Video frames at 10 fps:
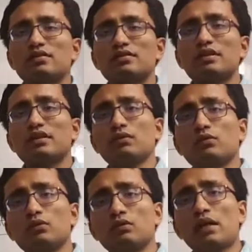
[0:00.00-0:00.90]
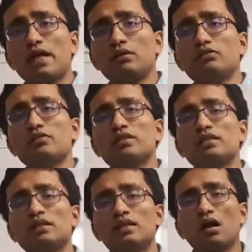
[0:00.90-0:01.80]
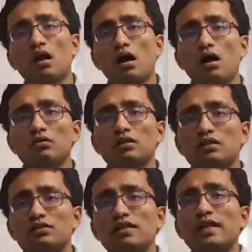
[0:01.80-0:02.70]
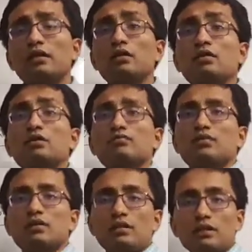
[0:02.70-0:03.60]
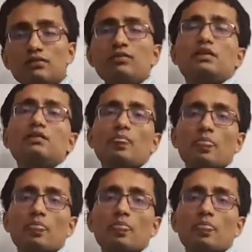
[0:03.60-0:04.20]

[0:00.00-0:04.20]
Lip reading: is that we would like to see that how the standard of living